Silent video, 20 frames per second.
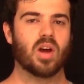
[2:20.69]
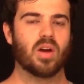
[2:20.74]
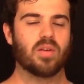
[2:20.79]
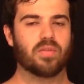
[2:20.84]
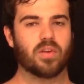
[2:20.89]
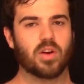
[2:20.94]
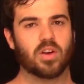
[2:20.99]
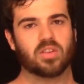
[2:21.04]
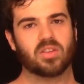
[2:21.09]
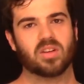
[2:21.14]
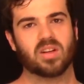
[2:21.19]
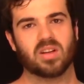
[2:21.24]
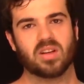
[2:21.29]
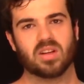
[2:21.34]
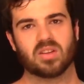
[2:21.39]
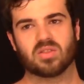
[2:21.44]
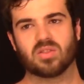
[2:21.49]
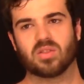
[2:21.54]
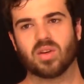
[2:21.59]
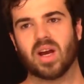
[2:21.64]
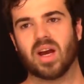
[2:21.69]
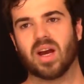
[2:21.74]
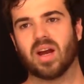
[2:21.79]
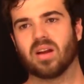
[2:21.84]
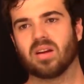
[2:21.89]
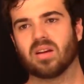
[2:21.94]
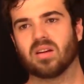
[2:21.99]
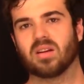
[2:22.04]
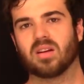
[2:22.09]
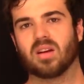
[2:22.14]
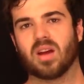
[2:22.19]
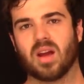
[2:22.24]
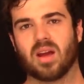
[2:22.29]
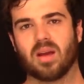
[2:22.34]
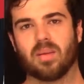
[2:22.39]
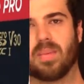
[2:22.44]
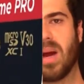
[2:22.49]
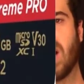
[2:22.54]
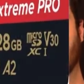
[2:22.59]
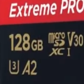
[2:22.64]
firstly, is to add in
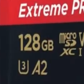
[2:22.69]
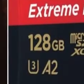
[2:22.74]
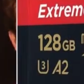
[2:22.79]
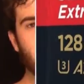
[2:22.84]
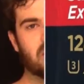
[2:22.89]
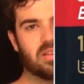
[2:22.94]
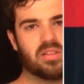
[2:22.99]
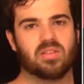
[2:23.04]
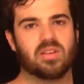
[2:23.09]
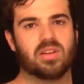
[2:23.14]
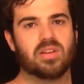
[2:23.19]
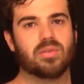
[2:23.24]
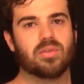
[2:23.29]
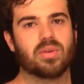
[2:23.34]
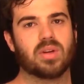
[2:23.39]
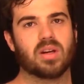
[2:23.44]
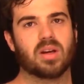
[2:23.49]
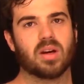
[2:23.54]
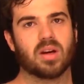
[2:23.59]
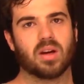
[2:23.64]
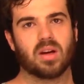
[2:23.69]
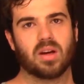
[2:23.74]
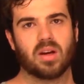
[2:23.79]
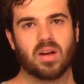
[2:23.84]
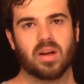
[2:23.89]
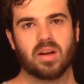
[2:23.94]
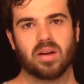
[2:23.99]
a micro SD reader,